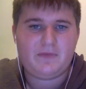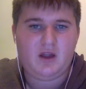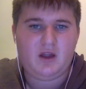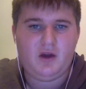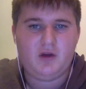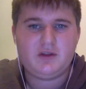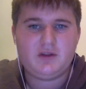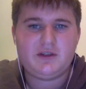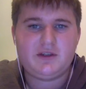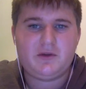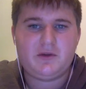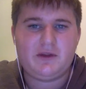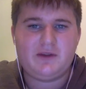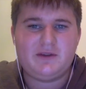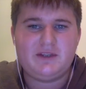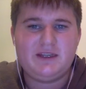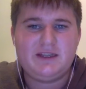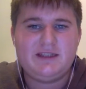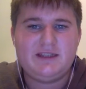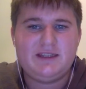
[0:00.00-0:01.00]
I also saw that it
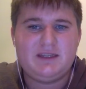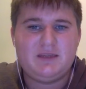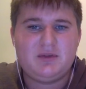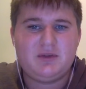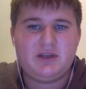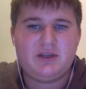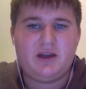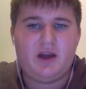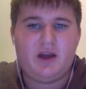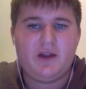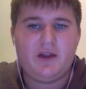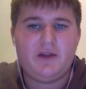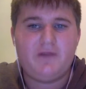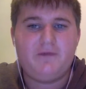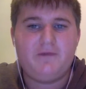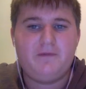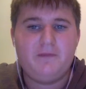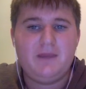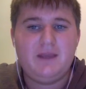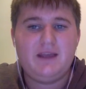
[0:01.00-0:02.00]
was easy to present
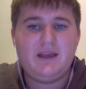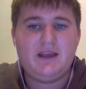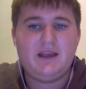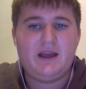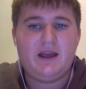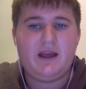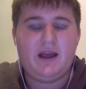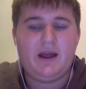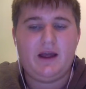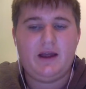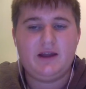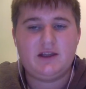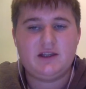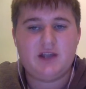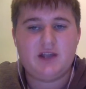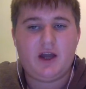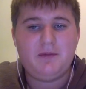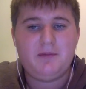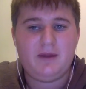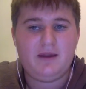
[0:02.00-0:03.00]
other media
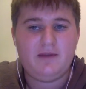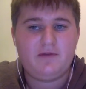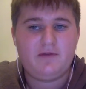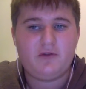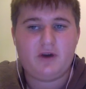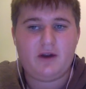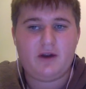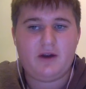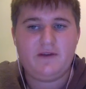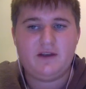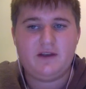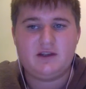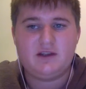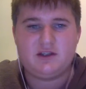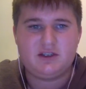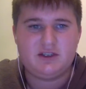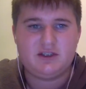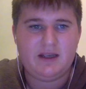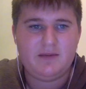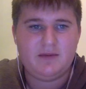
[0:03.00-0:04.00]
inside my infographic,
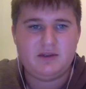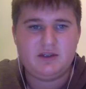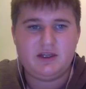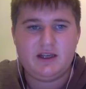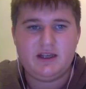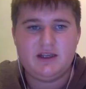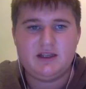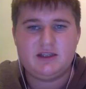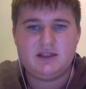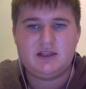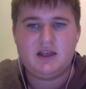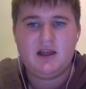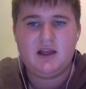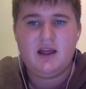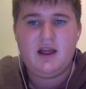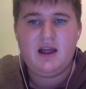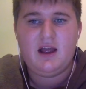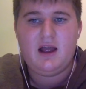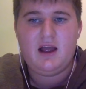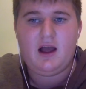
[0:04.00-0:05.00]
such as images,
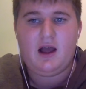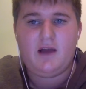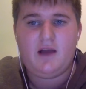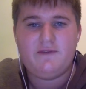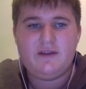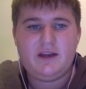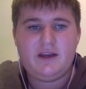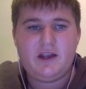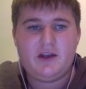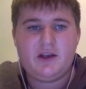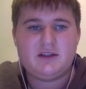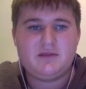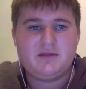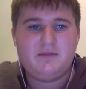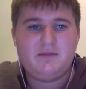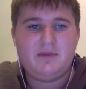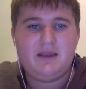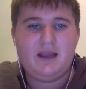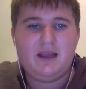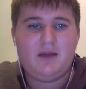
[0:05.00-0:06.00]
videos,
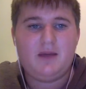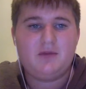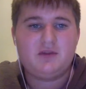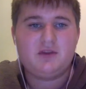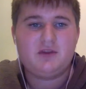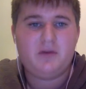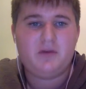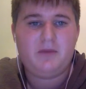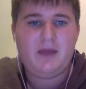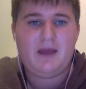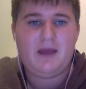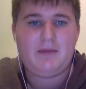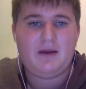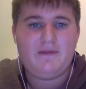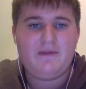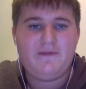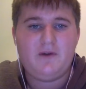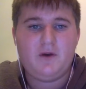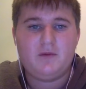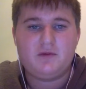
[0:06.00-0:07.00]
and being able to compare my
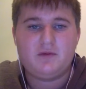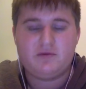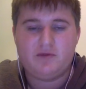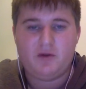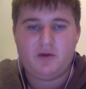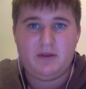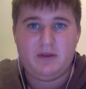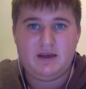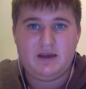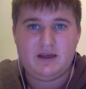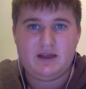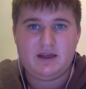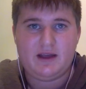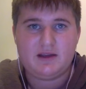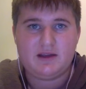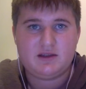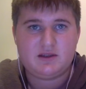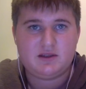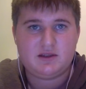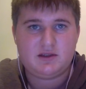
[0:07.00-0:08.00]
film to real media
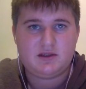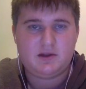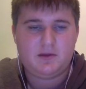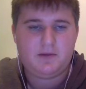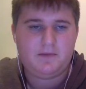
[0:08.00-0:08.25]
texts.